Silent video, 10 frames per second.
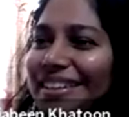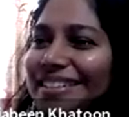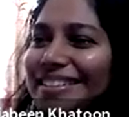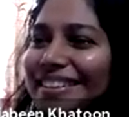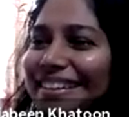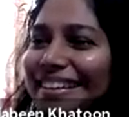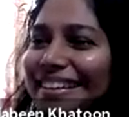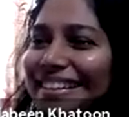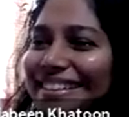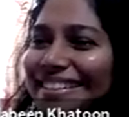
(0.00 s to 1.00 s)
January, it's
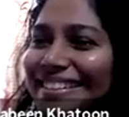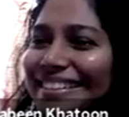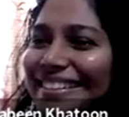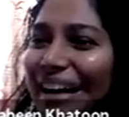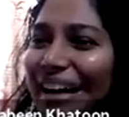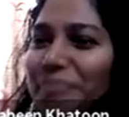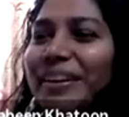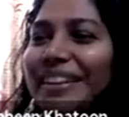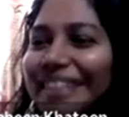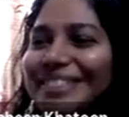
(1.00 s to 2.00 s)
thirty degrees.
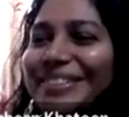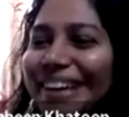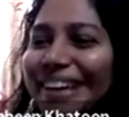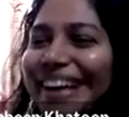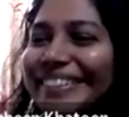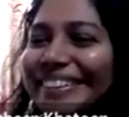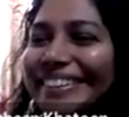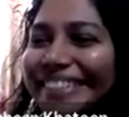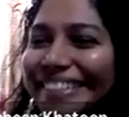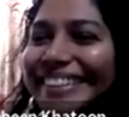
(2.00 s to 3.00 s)
I've been there, so I
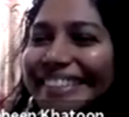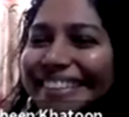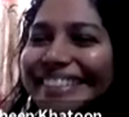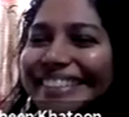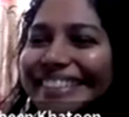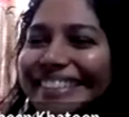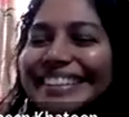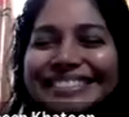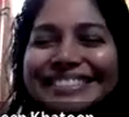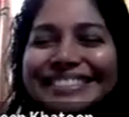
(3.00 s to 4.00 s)
know. Always.